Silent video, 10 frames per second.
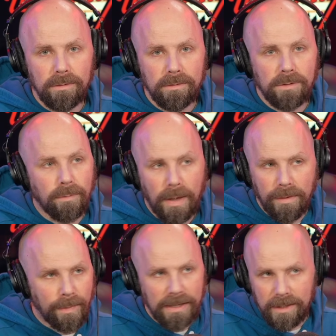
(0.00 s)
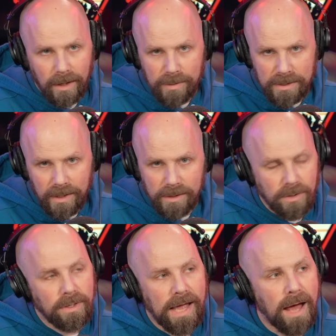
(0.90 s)
so maybe by the time you see it, it's
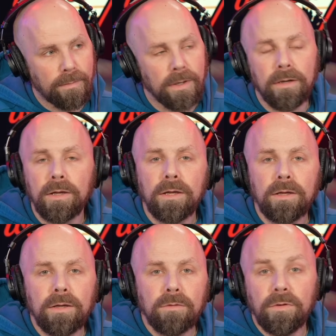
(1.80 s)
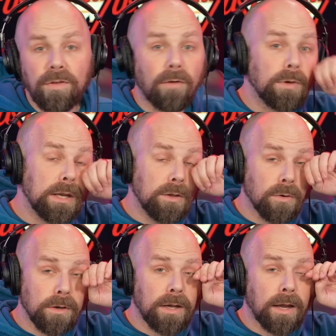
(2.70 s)
already happened. We've got Randy
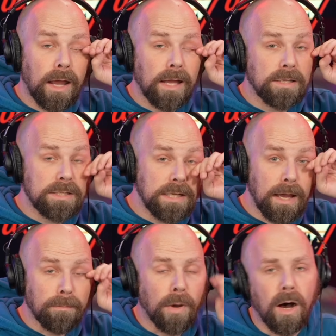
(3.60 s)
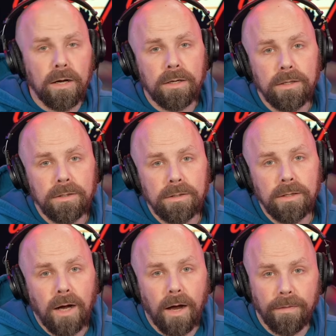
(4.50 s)
Orton and CM Punk
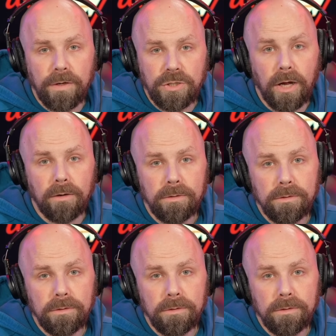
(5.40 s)
on the show.